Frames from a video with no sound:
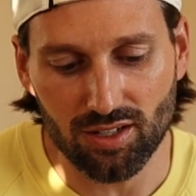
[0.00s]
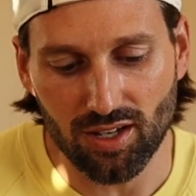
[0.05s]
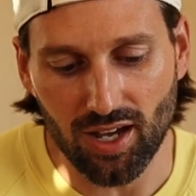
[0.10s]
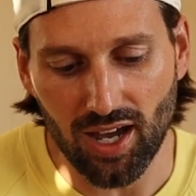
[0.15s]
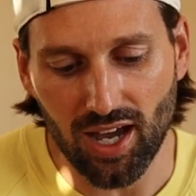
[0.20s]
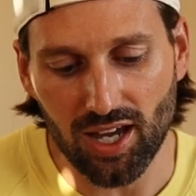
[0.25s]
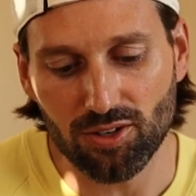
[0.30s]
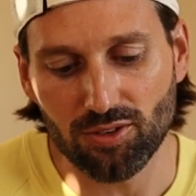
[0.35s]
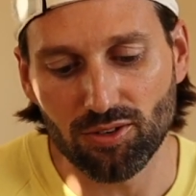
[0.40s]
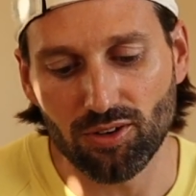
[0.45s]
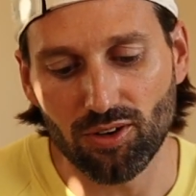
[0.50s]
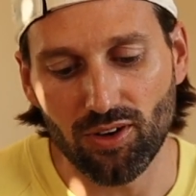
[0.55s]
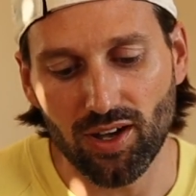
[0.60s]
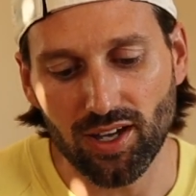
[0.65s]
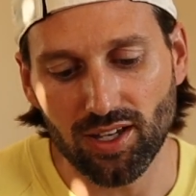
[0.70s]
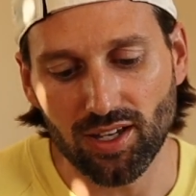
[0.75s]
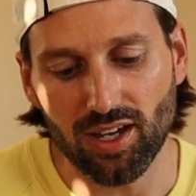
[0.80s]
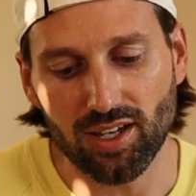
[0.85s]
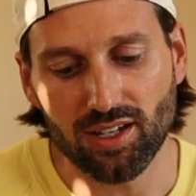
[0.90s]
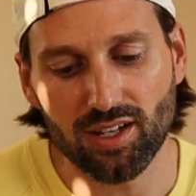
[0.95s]
I don't know,
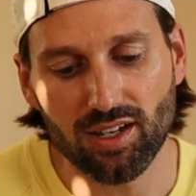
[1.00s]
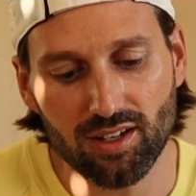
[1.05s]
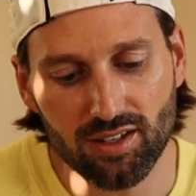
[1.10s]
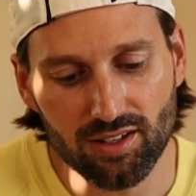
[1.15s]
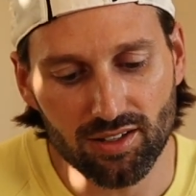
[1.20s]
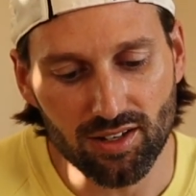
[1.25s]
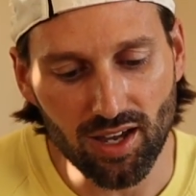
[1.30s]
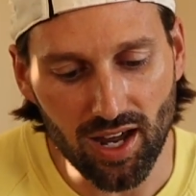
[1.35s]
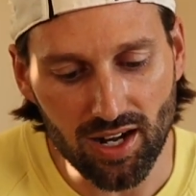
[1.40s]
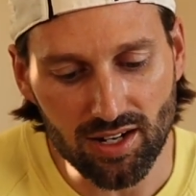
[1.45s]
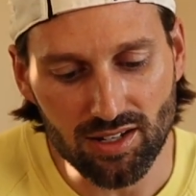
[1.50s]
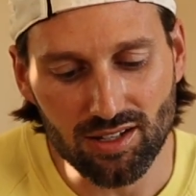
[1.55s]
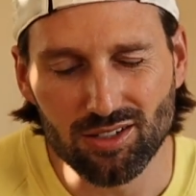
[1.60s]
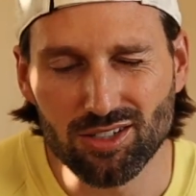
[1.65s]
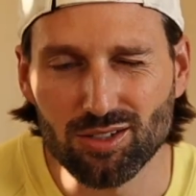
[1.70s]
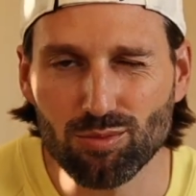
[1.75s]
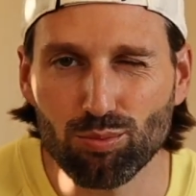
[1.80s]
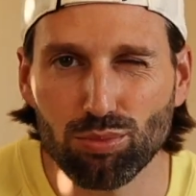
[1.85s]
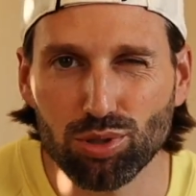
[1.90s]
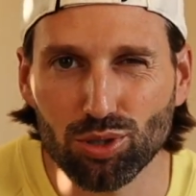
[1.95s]
I on
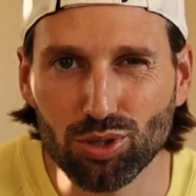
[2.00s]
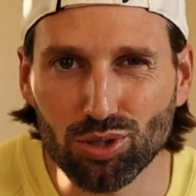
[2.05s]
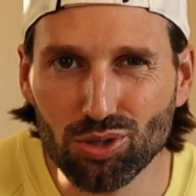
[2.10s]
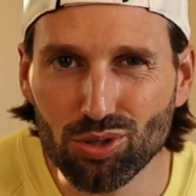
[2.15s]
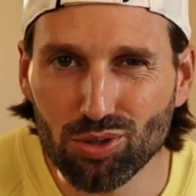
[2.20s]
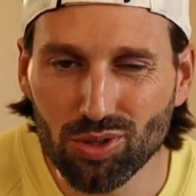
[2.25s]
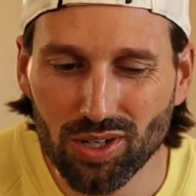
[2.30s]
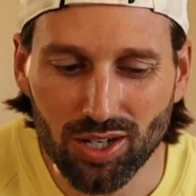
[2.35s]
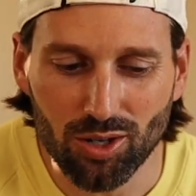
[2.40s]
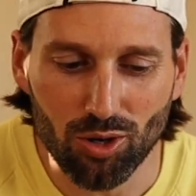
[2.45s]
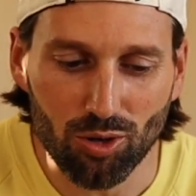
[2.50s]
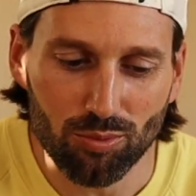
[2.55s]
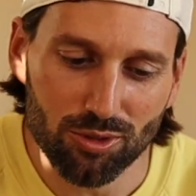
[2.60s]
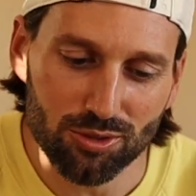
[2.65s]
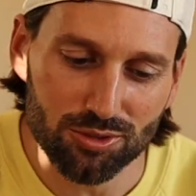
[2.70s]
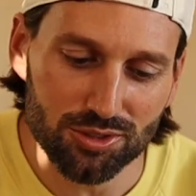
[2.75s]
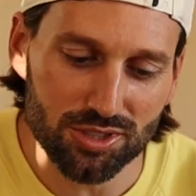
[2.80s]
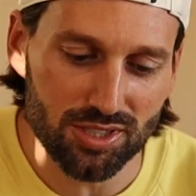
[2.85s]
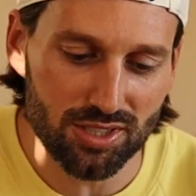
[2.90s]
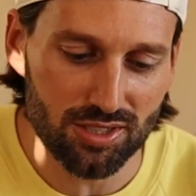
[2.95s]
this blue, it
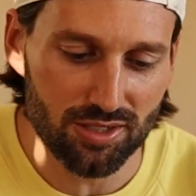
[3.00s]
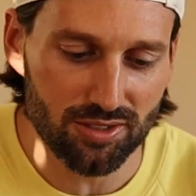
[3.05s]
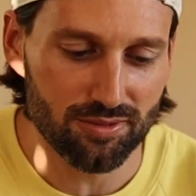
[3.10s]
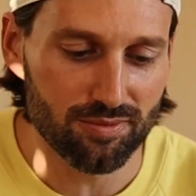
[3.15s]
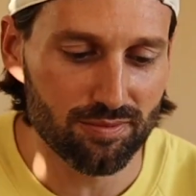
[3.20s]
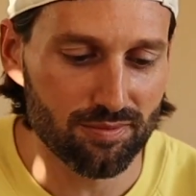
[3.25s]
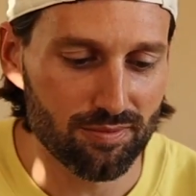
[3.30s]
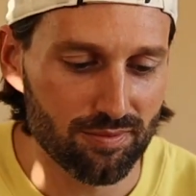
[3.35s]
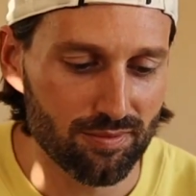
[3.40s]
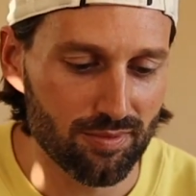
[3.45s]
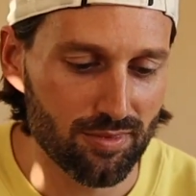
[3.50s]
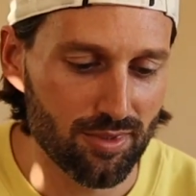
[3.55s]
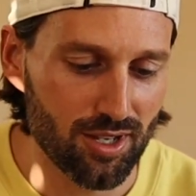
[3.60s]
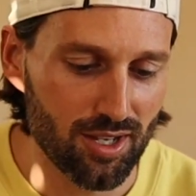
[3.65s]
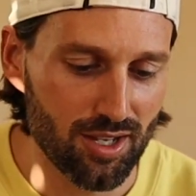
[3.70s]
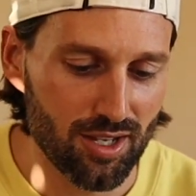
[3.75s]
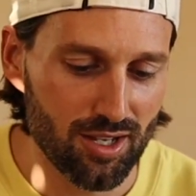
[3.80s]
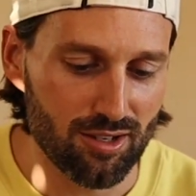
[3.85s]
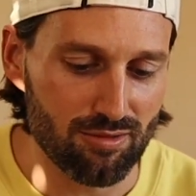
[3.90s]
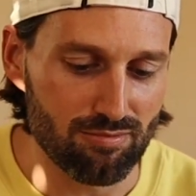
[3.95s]
almost
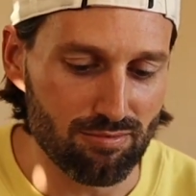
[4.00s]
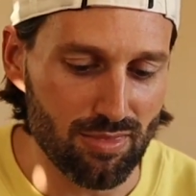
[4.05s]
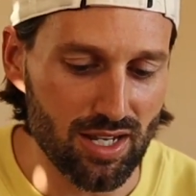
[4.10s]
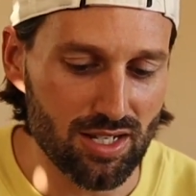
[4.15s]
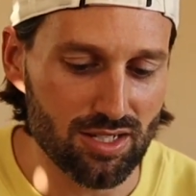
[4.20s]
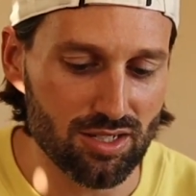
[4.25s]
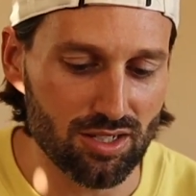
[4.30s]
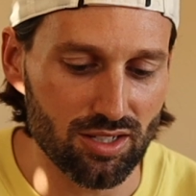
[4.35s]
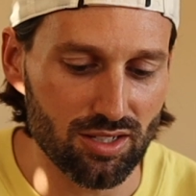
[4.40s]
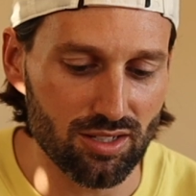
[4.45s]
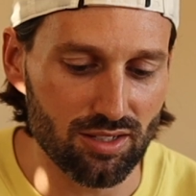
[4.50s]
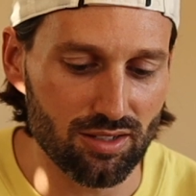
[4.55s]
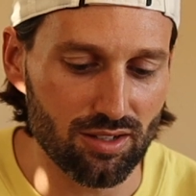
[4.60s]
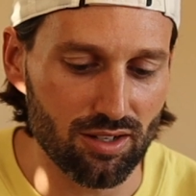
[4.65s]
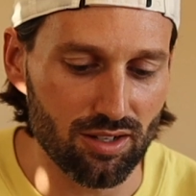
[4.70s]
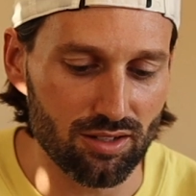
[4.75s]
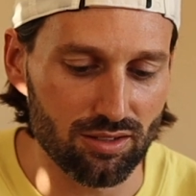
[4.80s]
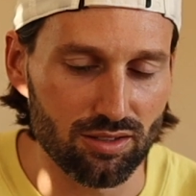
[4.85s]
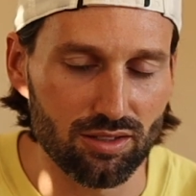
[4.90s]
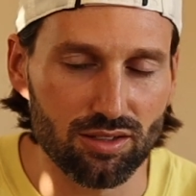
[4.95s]
makes it
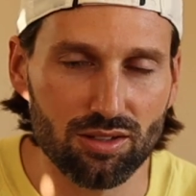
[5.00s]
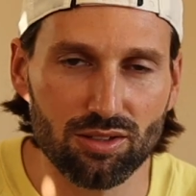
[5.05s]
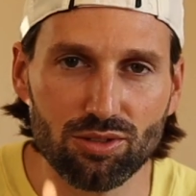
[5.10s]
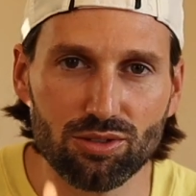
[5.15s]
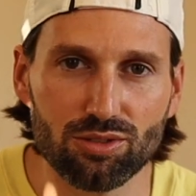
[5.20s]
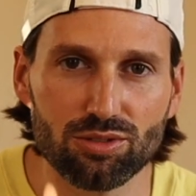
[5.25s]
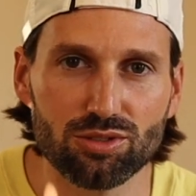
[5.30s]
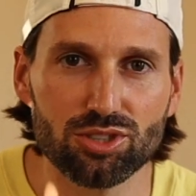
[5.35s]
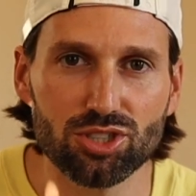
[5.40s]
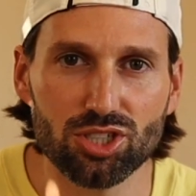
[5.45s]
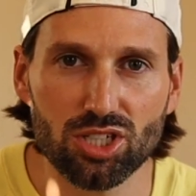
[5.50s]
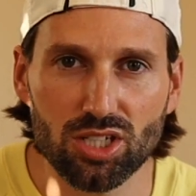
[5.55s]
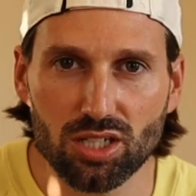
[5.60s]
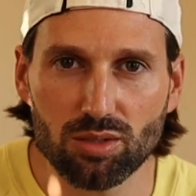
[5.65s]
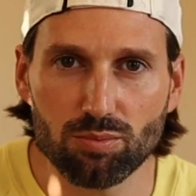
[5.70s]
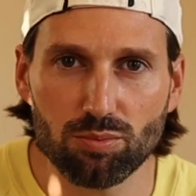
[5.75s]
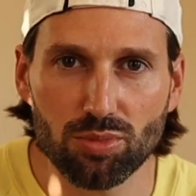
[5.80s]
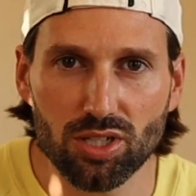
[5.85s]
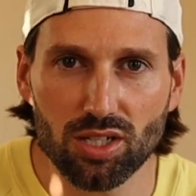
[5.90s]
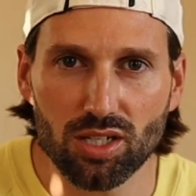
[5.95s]
a little
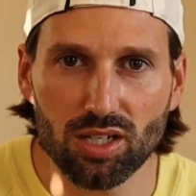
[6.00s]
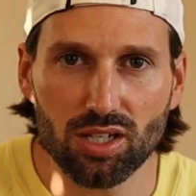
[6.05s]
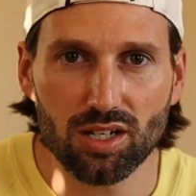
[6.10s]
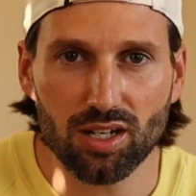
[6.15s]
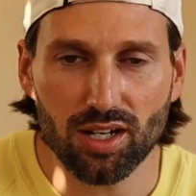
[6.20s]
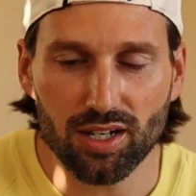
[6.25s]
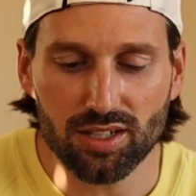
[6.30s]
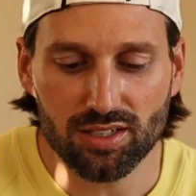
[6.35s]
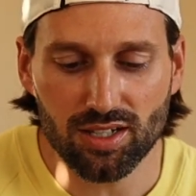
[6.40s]
cheapy, I